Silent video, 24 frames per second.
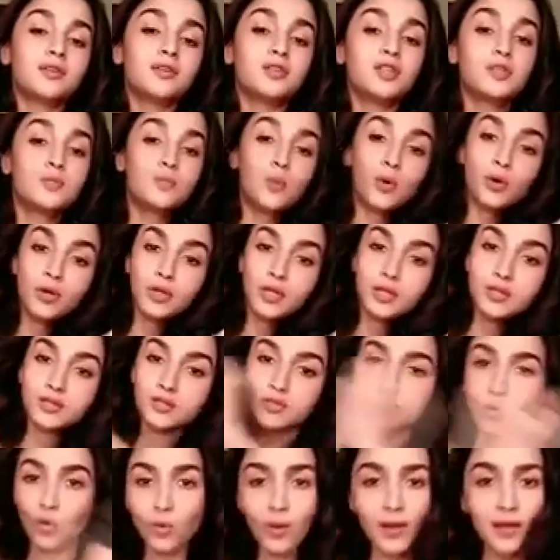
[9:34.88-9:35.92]
responding
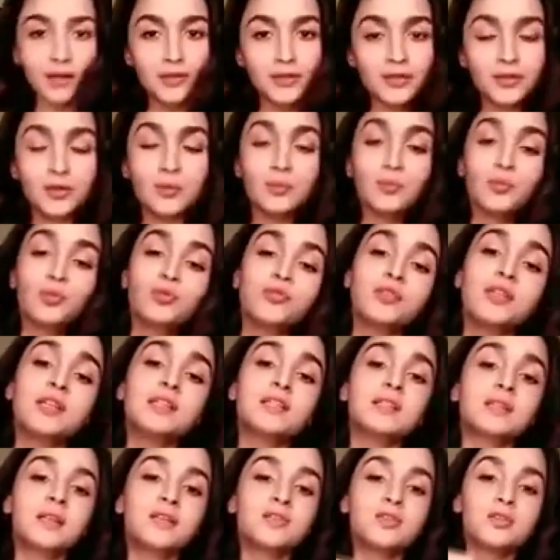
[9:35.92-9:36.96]
so well to the
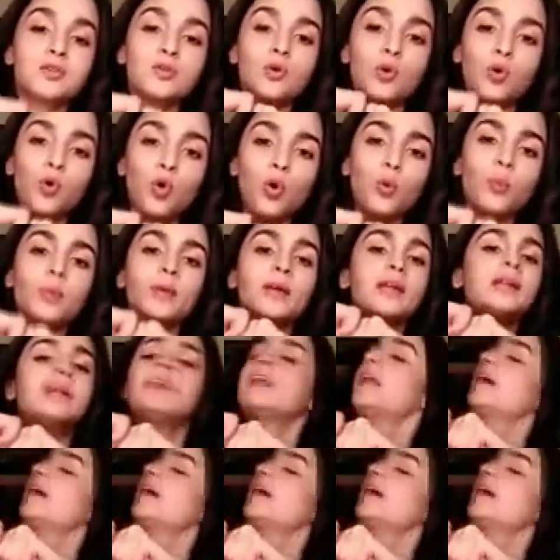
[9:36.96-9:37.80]
movies, and I just hope in